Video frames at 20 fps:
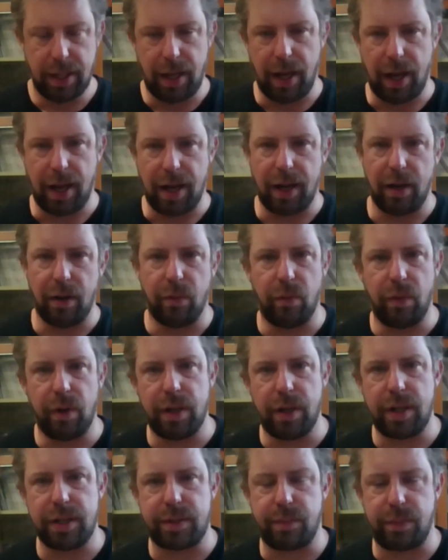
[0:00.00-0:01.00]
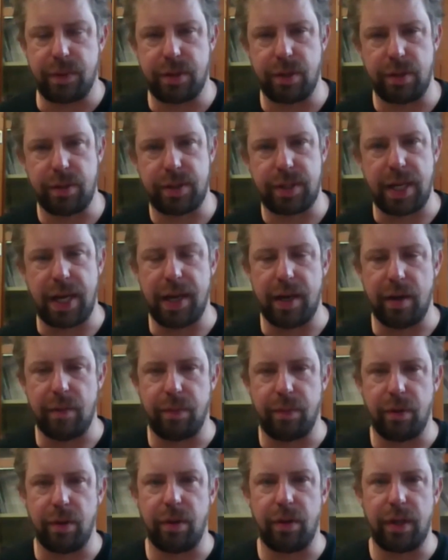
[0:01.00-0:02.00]
It's produced at a
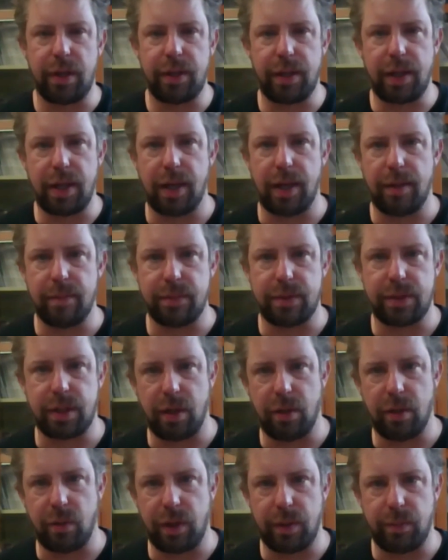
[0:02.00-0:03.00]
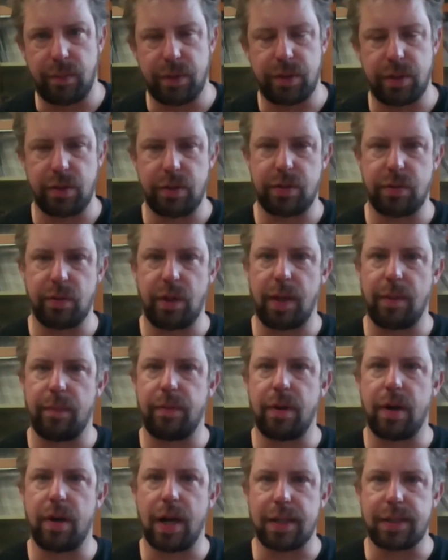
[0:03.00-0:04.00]
brewery, so we produce all our
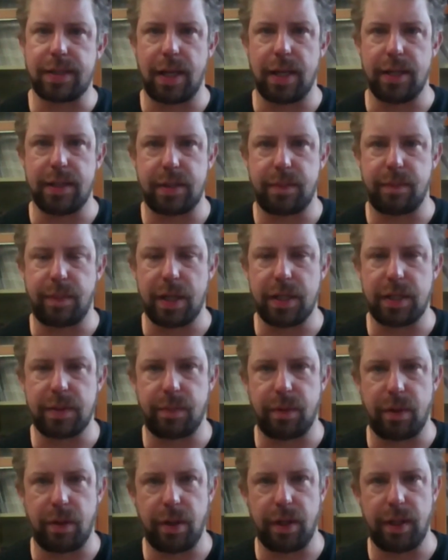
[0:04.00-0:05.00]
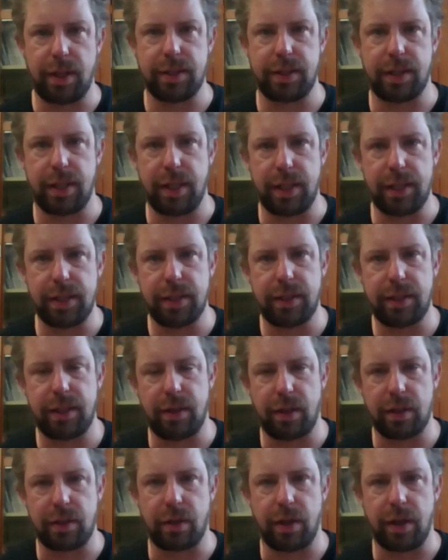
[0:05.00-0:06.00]
products at Speight's Brewery in Dunedin, the
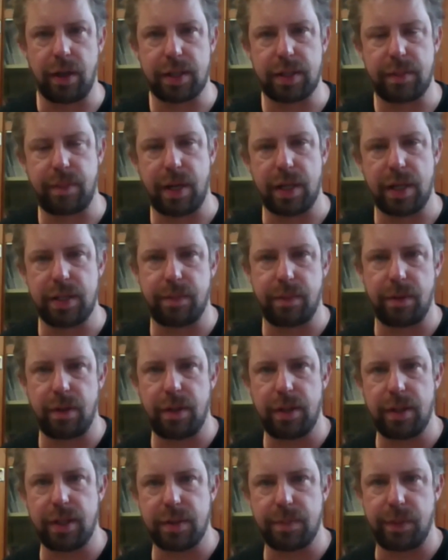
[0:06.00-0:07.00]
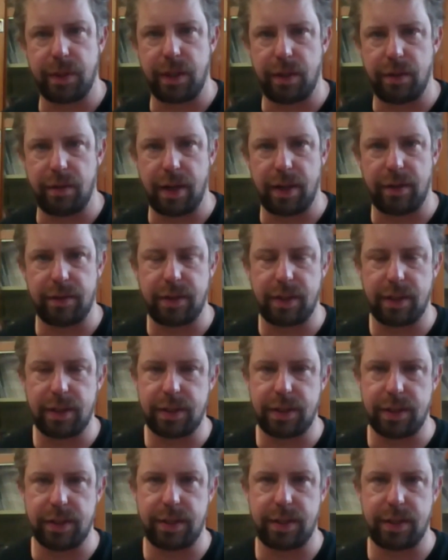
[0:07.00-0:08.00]
iconic Speight's Brewery that's been around
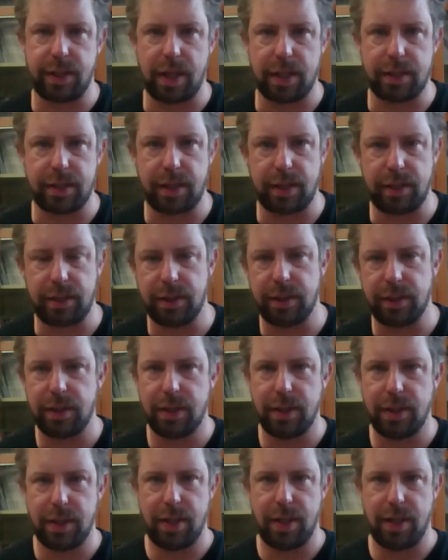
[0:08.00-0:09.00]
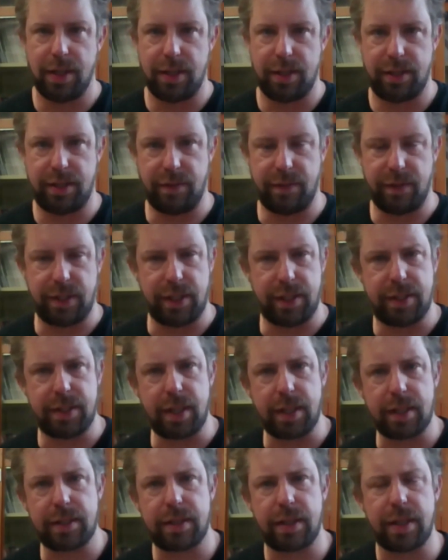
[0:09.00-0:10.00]
since the
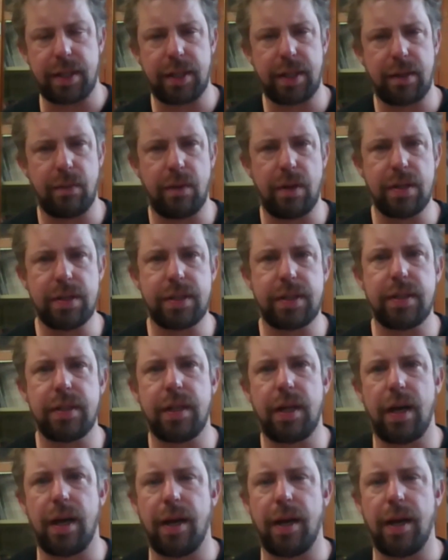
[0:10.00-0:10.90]
1876, I think it was.